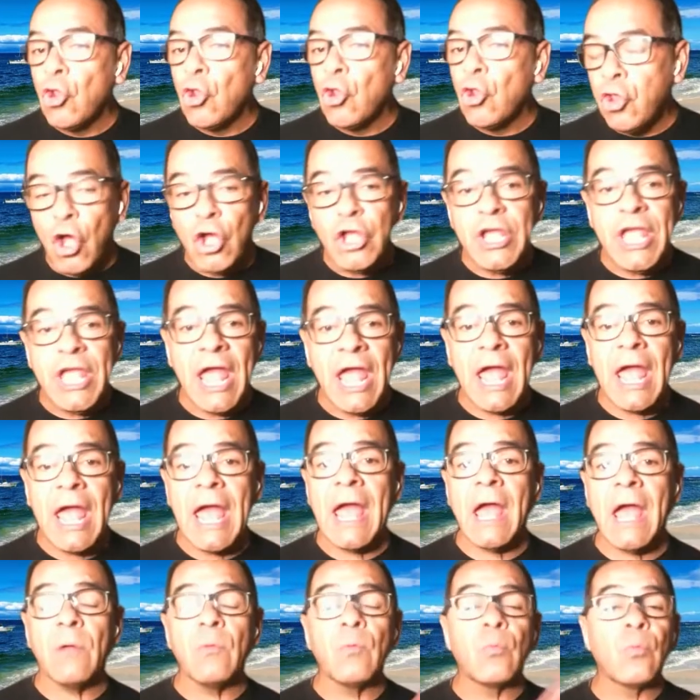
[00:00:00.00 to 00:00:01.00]
look
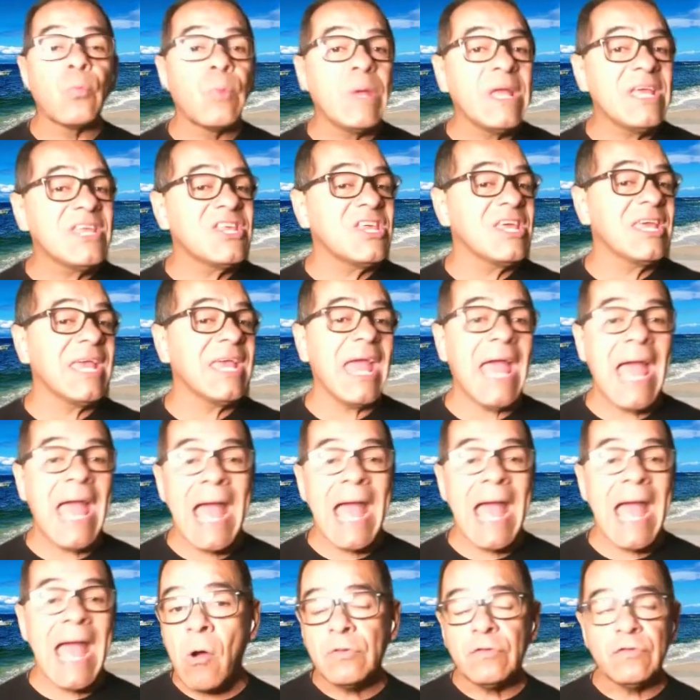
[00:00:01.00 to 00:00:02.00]
at reaching
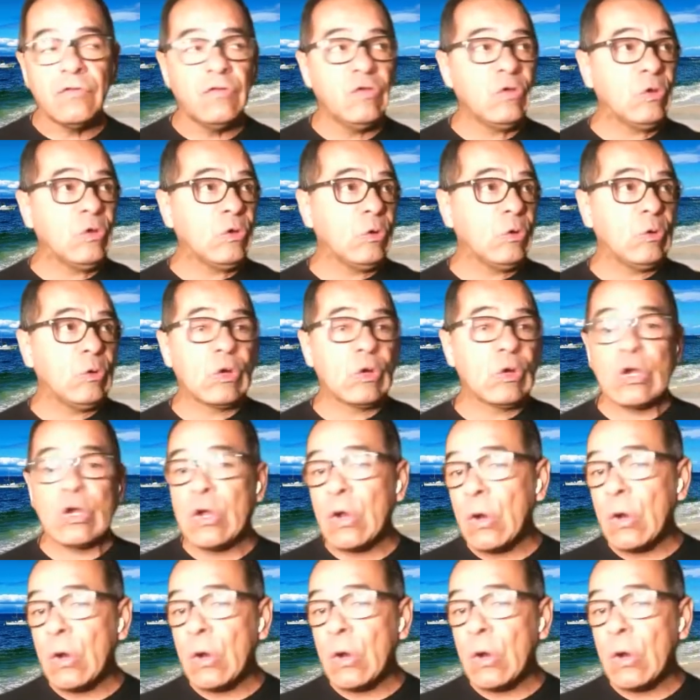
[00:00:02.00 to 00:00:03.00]
out to
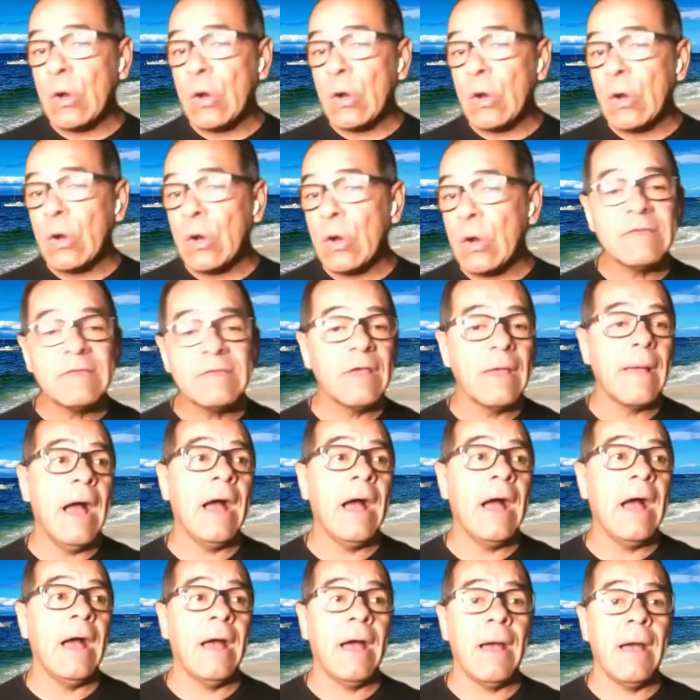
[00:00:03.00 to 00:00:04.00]
current,
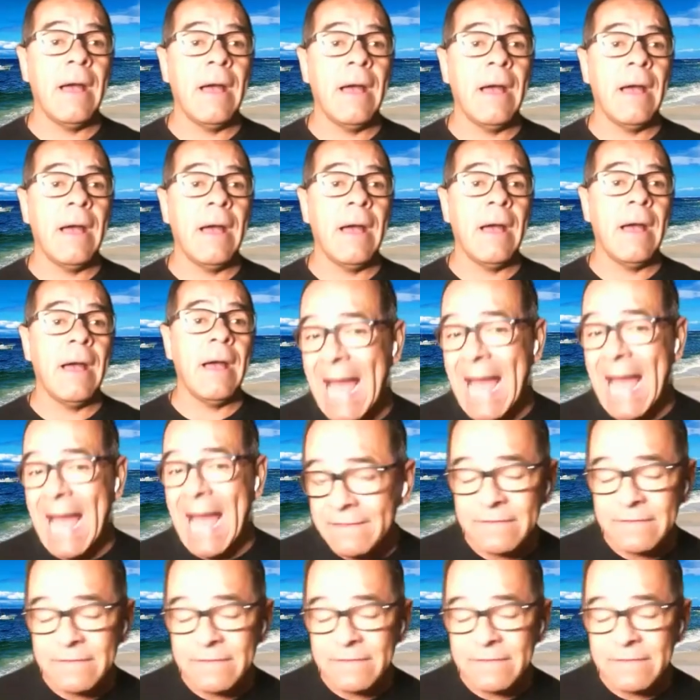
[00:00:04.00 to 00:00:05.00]

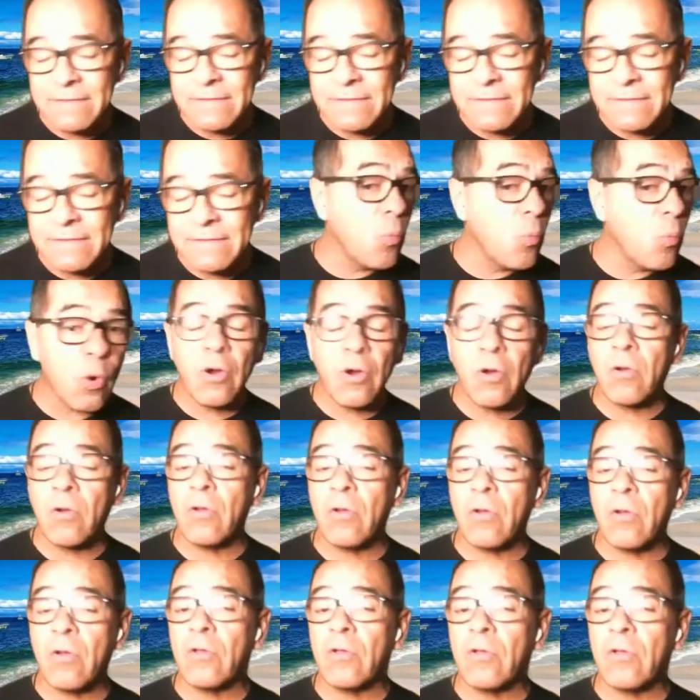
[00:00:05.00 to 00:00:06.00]
past
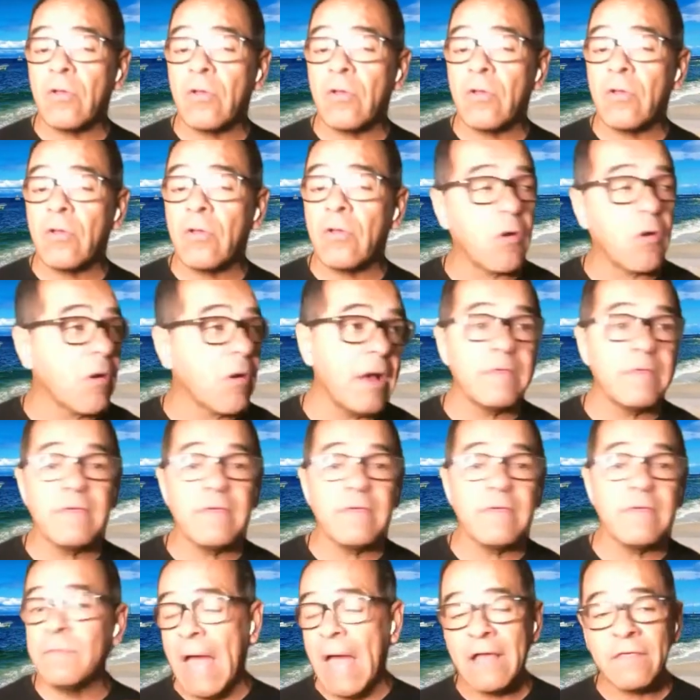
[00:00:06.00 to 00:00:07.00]
coworkers, current
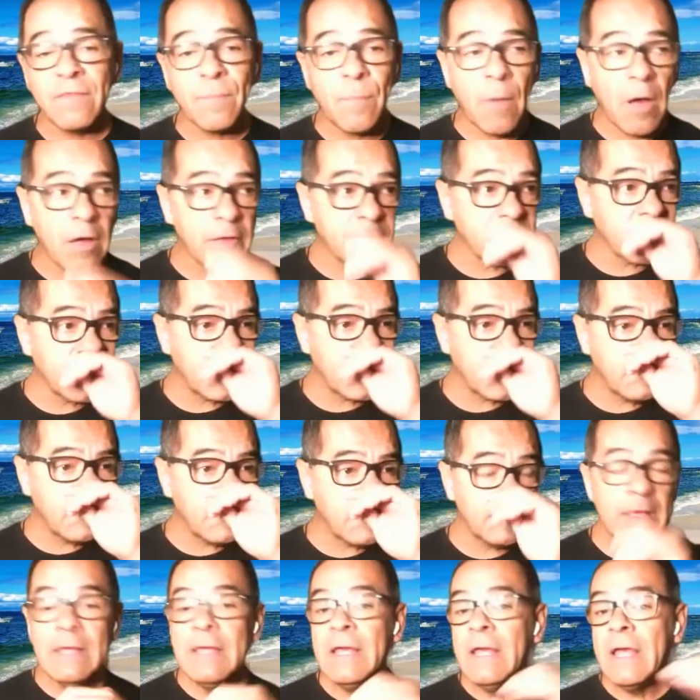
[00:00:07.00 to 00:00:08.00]
bosses, past
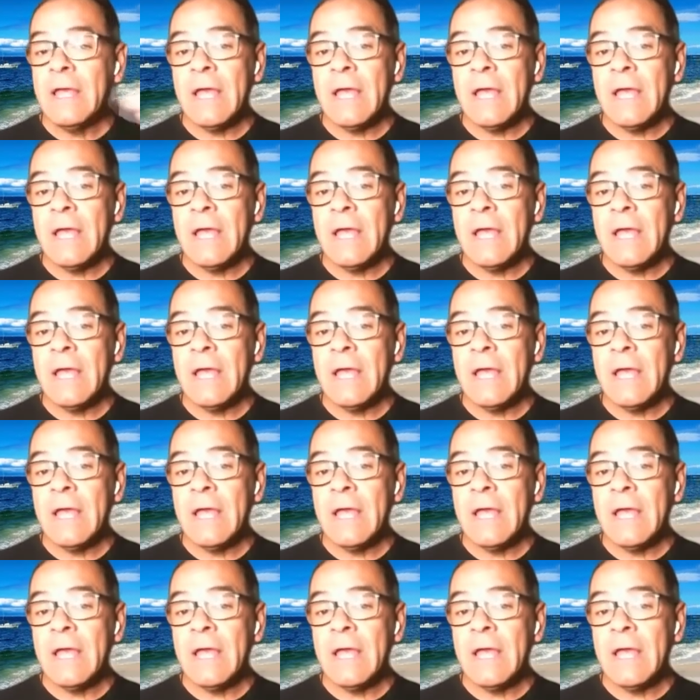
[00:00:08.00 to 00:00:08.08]
bosses,